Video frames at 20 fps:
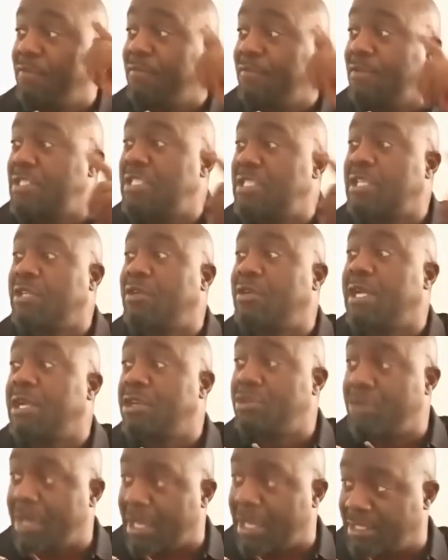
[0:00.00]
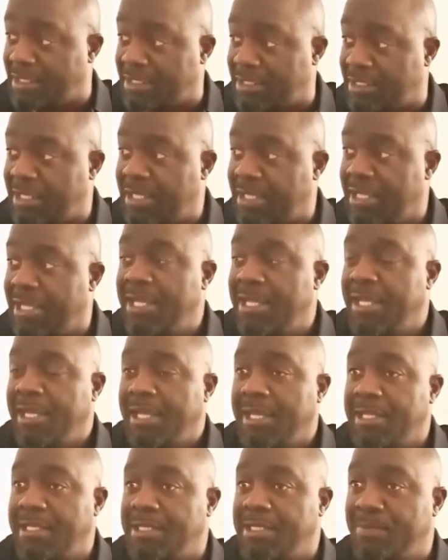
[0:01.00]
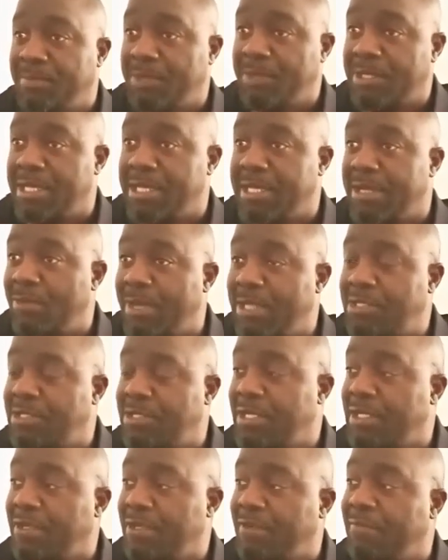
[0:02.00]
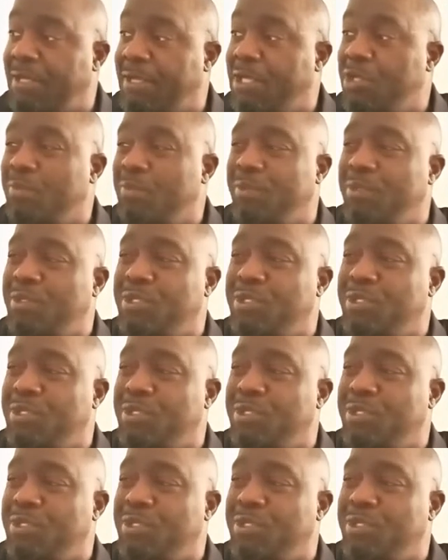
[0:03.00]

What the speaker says: your second address. It is important that whilst you're in government, you build